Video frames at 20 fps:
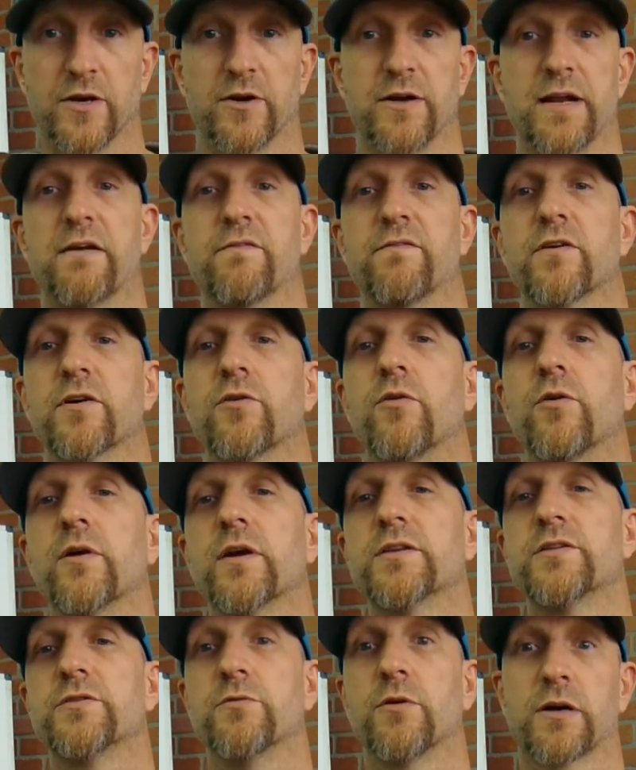You're never
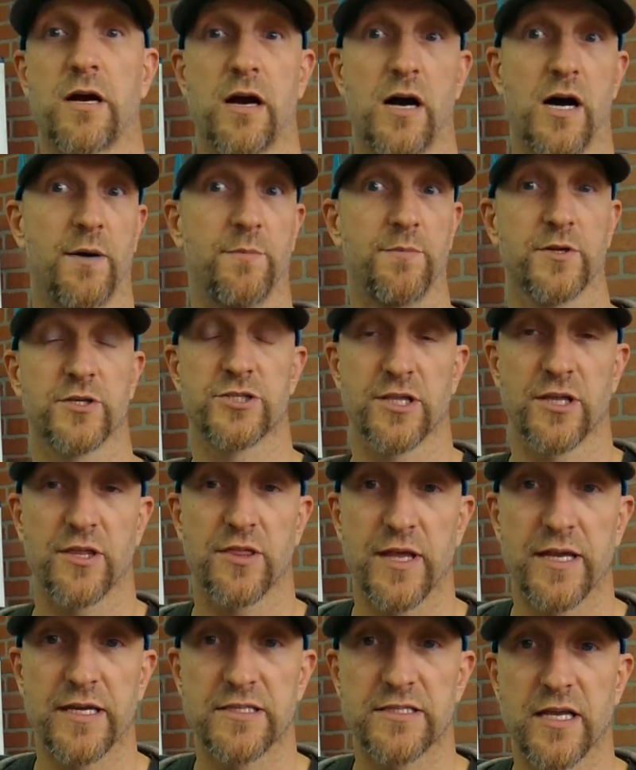going to accomplish the
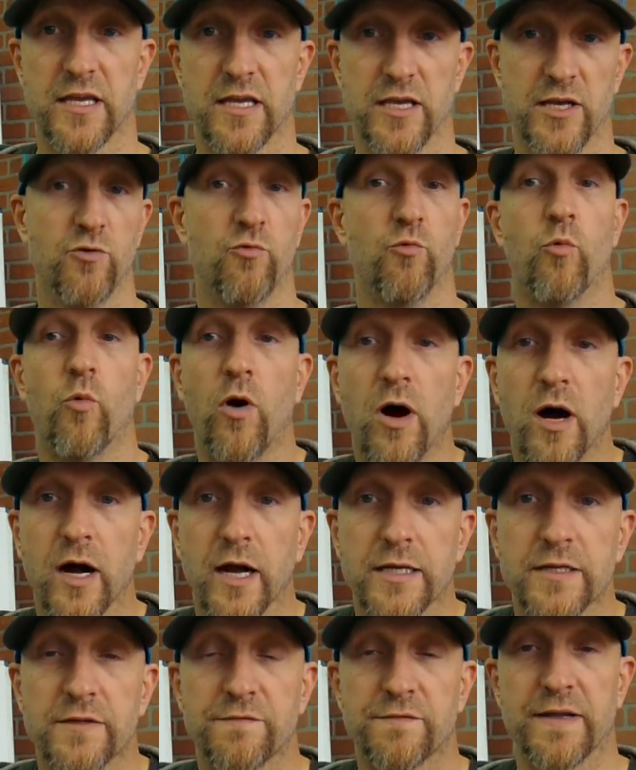things that you
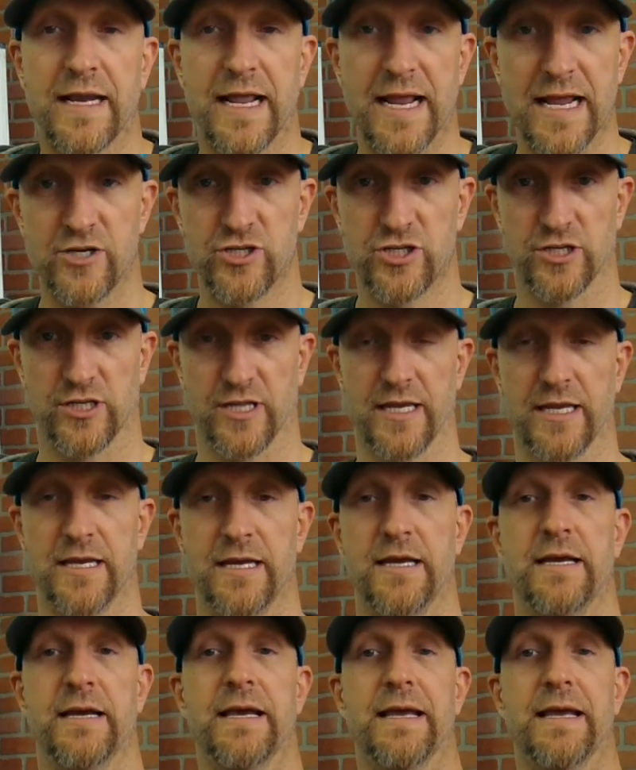want financially